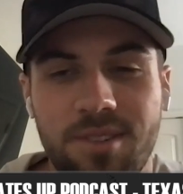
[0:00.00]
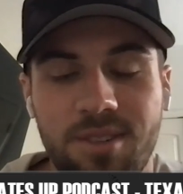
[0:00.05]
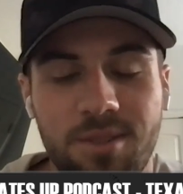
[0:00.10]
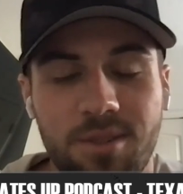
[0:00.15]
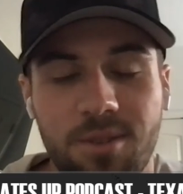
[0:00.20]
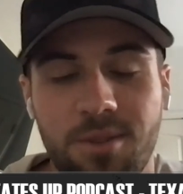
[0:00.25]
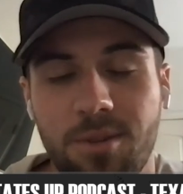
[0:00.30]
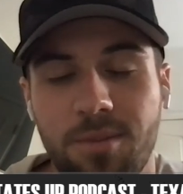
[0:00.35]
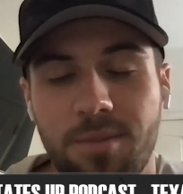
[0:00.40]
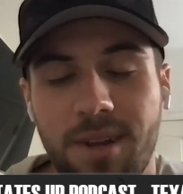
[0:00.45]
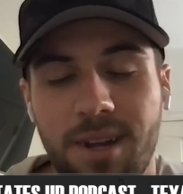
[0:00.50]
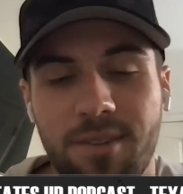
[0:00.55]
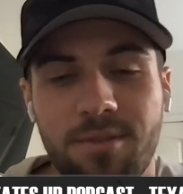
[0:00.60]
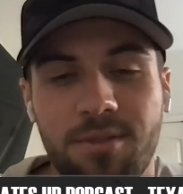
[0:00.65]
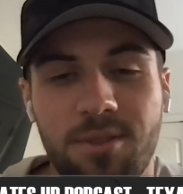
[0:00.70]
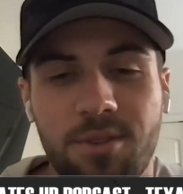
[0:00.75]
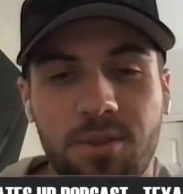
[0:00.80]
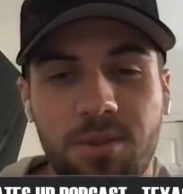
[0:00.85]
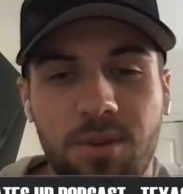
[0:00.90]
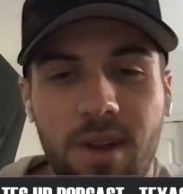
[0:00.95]
It's either good or
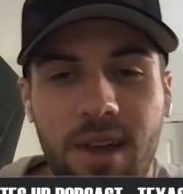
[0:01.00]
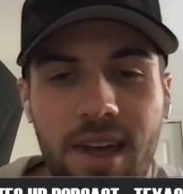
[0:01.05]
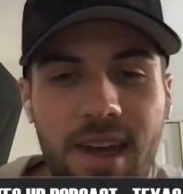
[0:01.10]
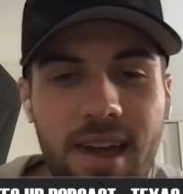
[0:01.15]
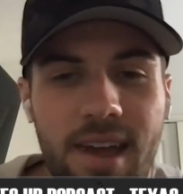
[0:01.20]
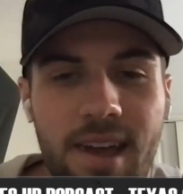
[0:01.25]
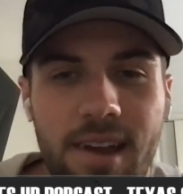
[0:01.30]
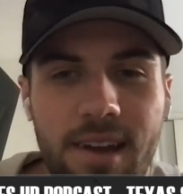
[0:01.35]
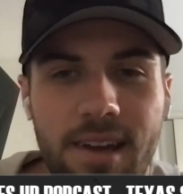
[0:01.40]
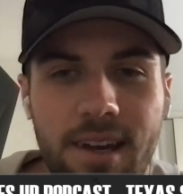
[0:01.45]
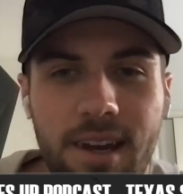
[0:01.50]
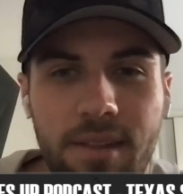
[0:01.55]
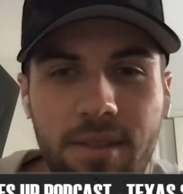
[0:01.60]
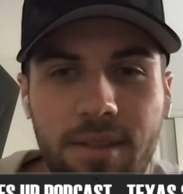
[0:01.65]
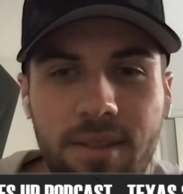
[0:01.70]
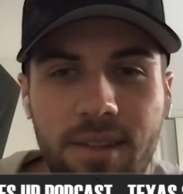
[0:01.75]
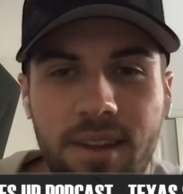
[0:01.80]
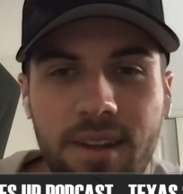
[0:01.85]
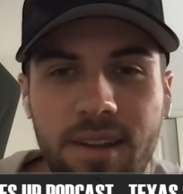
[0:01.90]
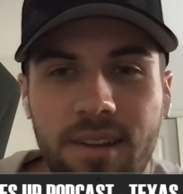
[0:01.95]
bad for you. I
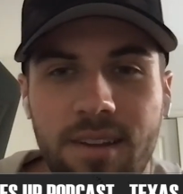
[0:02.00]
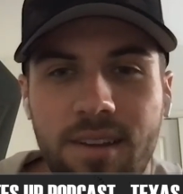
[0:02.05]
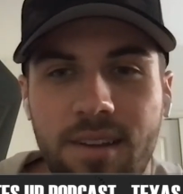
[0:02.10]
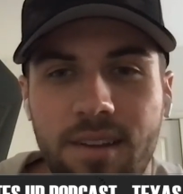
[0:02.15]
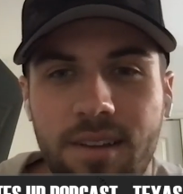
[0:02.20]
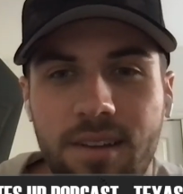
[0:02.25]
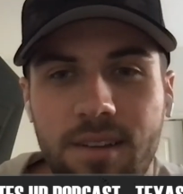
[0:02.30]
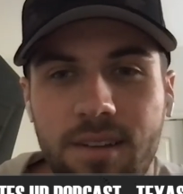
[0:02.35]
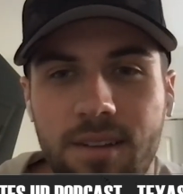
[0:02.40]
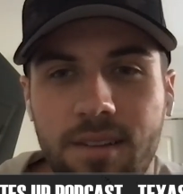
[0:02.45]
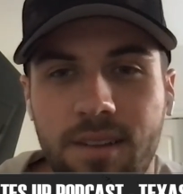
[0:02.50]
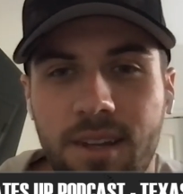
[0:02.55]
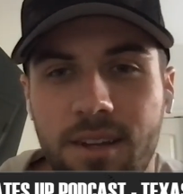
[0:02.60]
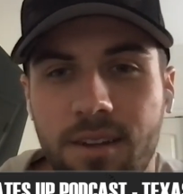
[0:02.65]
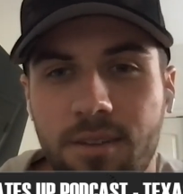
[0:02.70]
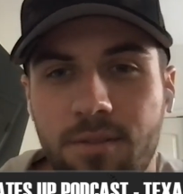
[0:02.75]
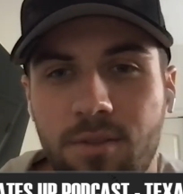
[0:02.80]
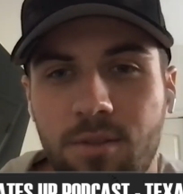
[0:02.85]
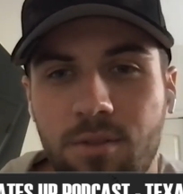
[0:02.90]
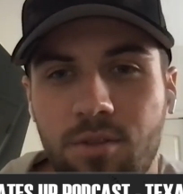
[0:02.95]
think
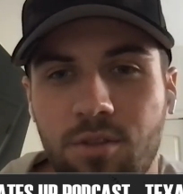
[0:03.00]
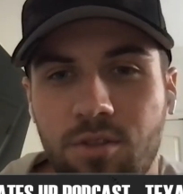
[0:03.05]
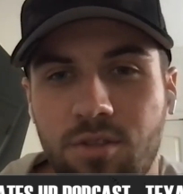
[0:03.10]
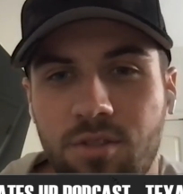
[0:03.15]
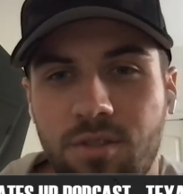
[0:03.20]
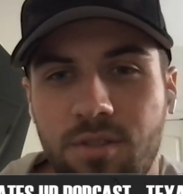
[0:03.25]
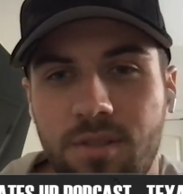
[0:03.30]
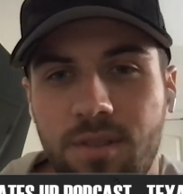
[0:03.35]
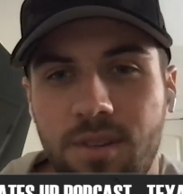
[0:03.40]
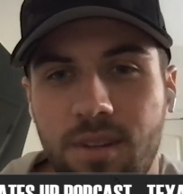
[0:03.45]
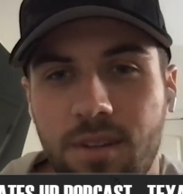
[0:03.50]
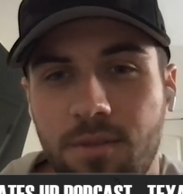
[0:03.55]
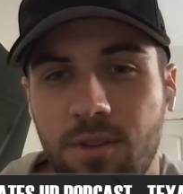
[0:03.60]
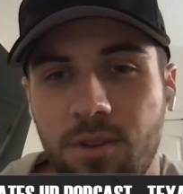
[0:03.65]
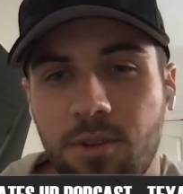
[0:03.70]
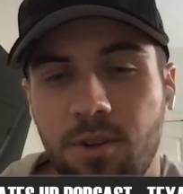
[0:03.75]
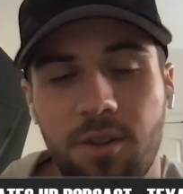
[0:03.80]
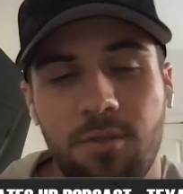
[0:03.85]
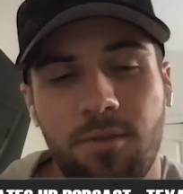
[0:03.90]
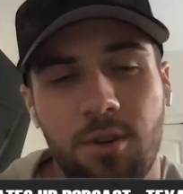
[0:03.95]
that if you just if
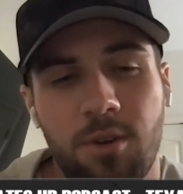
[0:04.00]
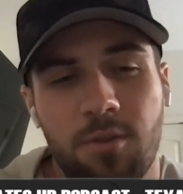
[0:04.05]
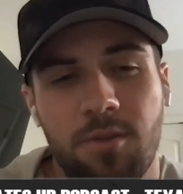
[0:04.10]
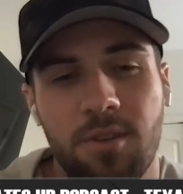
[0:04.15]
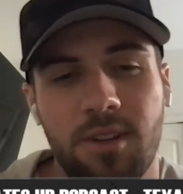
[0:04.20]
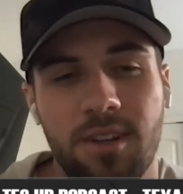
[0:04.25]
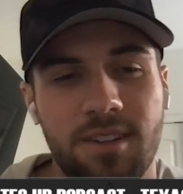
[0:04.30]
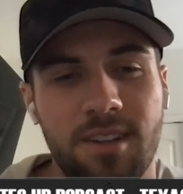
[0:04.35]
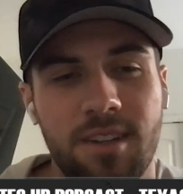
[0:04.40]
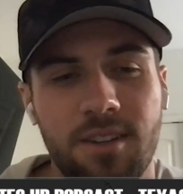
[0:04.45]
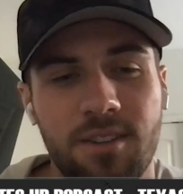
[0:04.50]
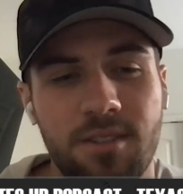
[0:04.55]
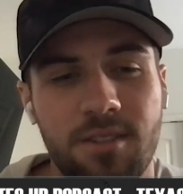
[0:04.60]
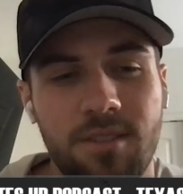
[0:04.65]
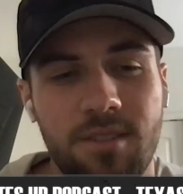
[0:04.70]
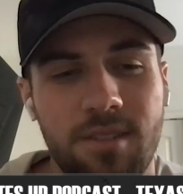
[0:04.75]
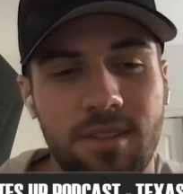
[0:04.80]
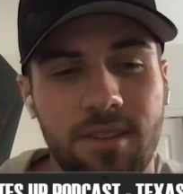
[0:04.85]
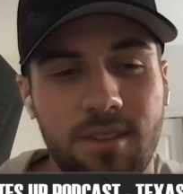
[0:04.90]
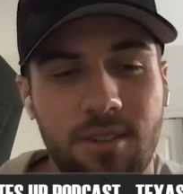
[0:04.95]
you if you don't feel like
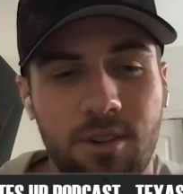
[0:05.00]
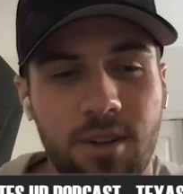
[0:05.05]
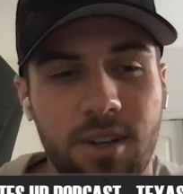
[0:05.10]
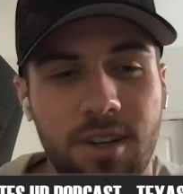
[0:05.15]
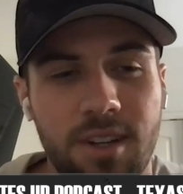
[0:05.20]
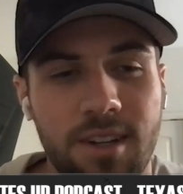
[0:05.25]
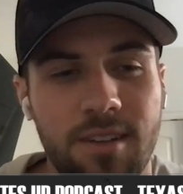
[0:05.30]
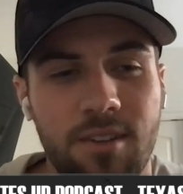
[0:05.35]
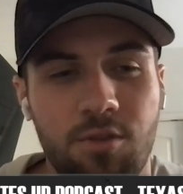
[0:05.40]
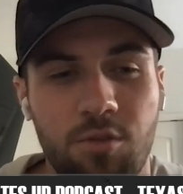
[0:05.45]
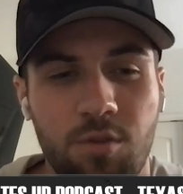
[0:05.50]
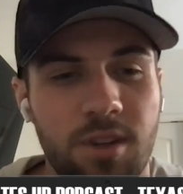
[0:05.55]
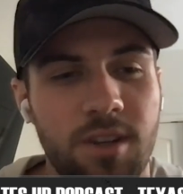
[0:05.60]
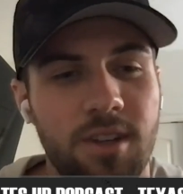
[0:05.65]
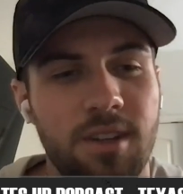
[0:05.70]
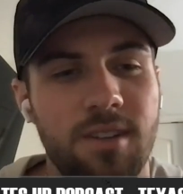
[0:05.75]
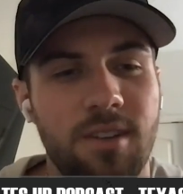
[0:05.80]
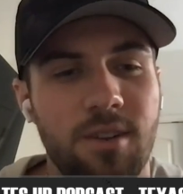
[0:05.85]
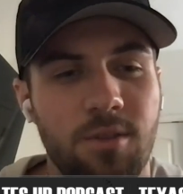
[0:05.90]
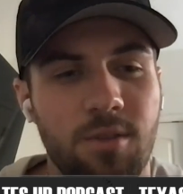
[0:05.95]
they you're getting
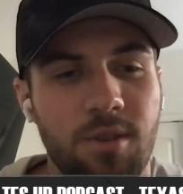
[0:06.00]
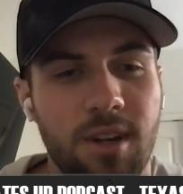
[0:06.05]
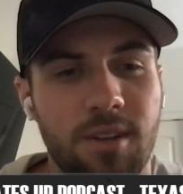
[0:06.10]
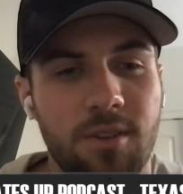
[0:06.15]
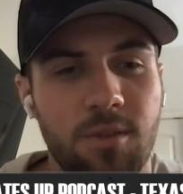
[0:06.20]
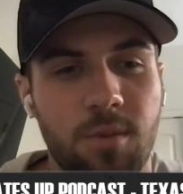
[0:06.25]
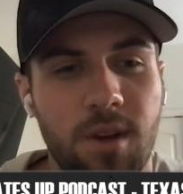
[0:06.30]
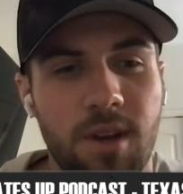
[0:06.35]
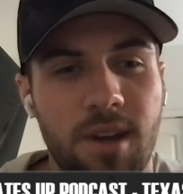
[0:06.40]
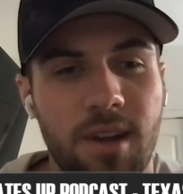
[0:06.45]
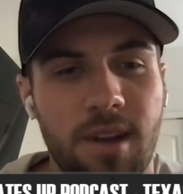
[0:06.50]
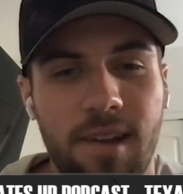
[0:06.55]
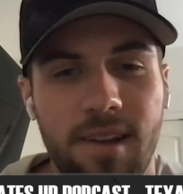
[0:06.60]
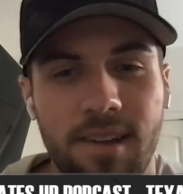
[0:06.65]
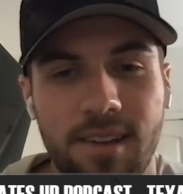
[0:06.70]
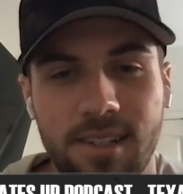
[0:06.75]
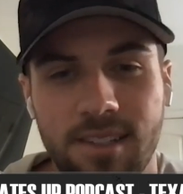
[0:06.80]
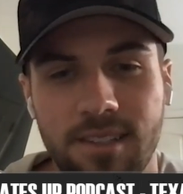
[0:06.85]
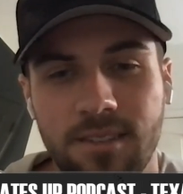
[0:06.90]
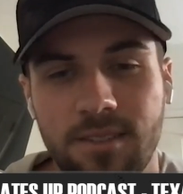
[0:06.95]
treated the correct way,
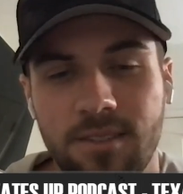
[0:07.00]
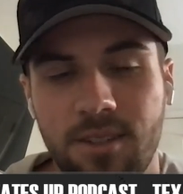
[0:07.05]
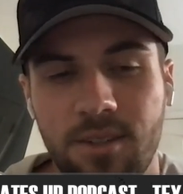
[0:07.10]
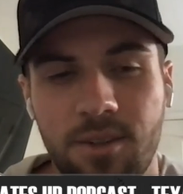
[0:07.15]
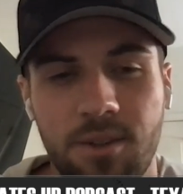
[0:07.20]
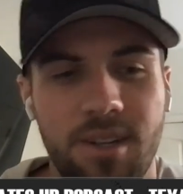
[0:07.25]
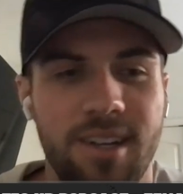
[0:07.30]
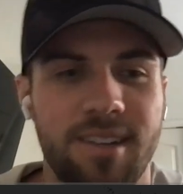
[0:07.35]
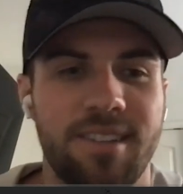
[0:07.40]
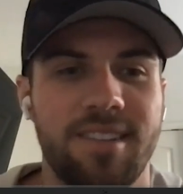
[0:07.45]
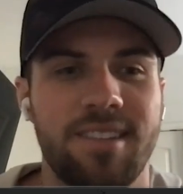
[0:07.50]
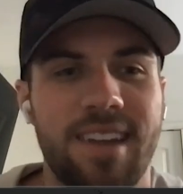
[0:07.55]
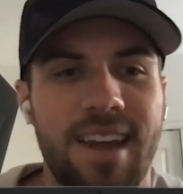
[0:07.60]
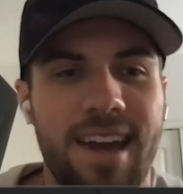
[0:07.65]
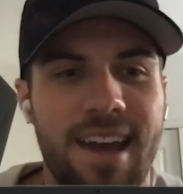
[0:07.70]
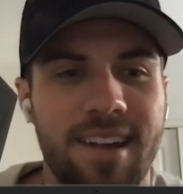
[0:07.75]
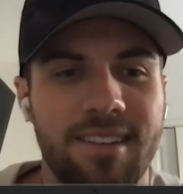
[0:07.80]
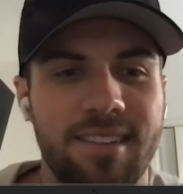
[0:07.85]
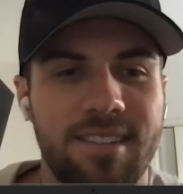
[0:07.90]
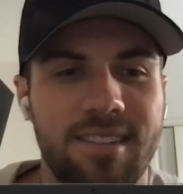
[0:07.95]
and you know you got the
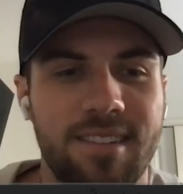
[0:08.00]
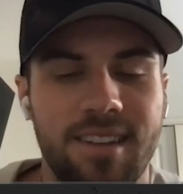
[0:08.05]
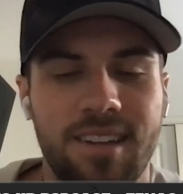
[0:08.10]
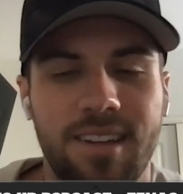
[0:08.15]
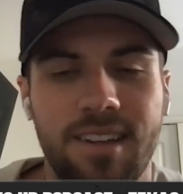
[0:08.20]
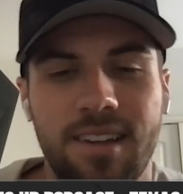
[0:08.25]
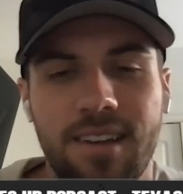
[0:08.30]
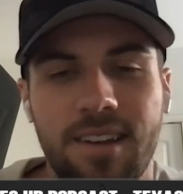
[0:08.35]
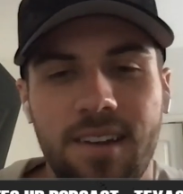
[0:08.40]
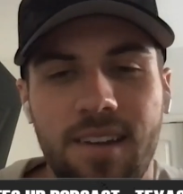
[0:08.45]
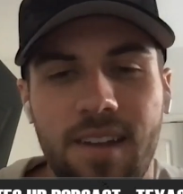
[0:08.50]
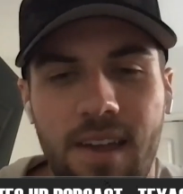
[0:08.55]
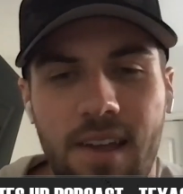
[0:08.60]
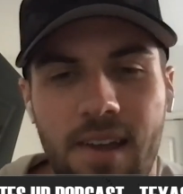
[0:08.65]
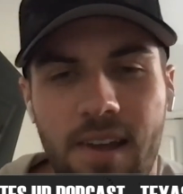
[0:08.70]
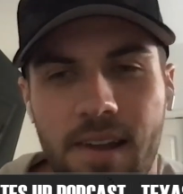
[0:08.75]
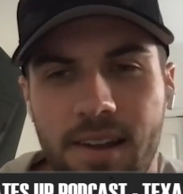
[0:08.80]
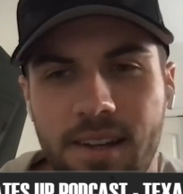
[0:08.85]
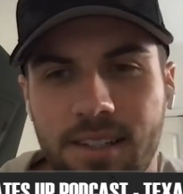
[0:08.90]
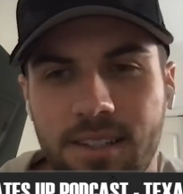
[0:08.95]
stats and
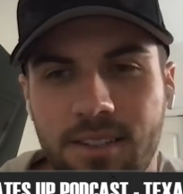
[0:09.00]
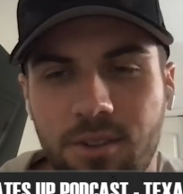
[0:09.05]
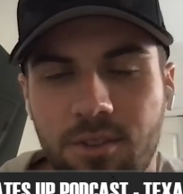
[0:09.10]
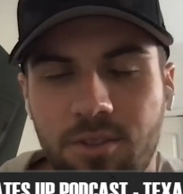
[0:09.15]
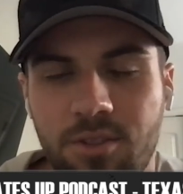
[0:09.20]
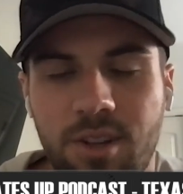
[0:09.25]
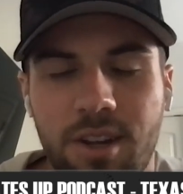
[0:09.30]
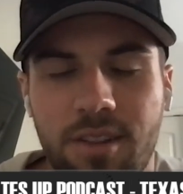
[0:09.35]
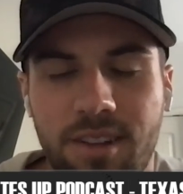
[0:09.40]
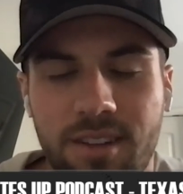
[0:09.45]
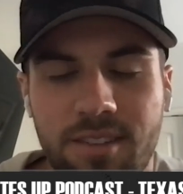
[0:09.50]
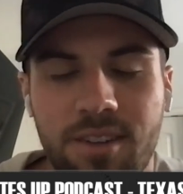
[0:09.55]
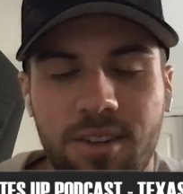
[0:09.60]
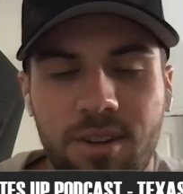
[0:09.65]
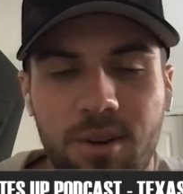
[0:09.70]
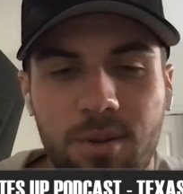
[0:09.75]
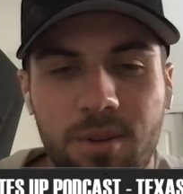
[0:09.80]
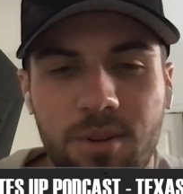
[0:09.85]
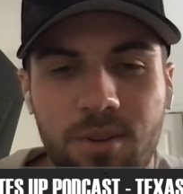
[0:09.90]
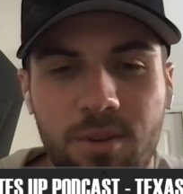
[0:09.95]
you know, there's a lot of things that
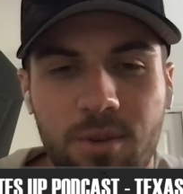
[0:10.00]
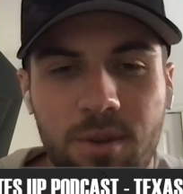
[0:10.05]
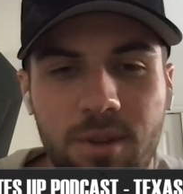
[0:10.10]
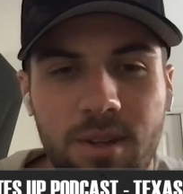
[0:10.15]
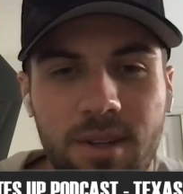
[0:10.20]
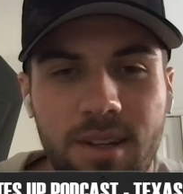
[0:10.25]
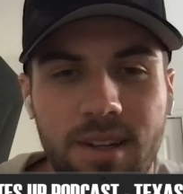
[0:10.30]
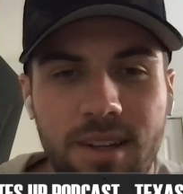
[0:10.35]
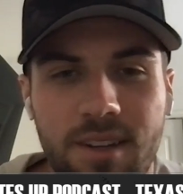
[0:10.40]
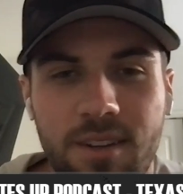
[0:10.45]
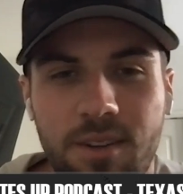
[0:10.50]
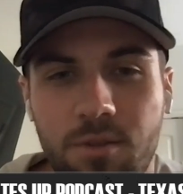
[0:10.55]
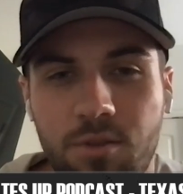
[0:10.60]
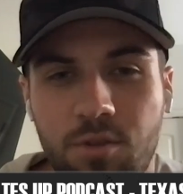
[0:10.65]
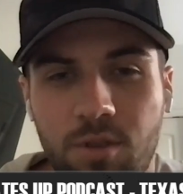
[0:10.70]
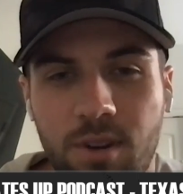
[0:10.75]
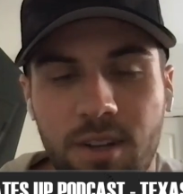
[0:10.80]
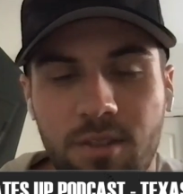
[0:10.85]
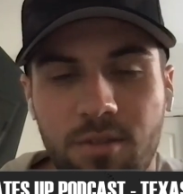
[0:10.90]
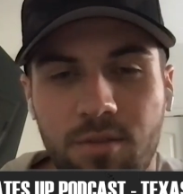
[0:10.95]
go into it, and you
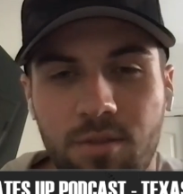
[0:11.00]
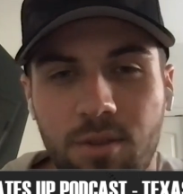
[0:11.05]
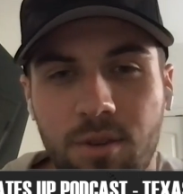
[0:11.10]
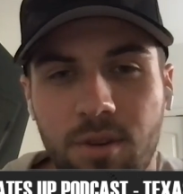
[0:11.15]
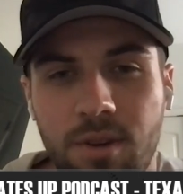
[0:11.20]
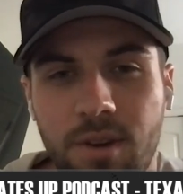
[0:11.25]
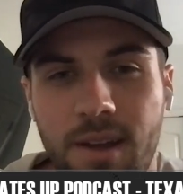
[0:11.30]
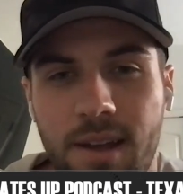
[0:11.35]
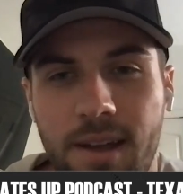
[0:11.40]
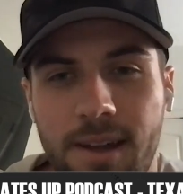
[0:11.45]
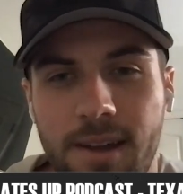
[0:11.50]
transfer.